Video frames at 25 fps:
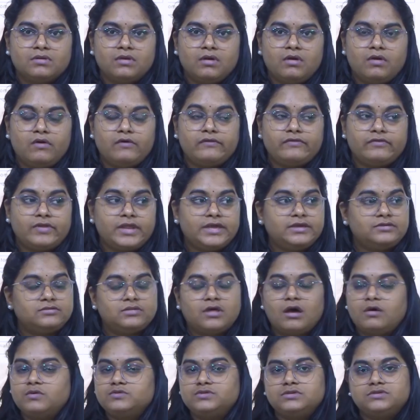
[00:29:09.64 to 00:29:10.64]
of like
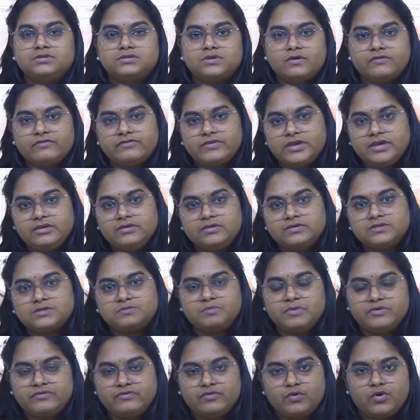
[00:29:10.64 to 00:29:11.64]
thousands of years
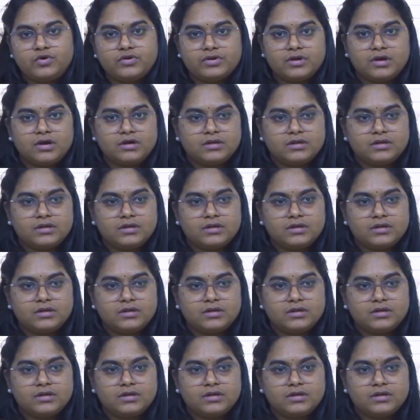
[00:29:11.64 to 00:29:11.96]
before.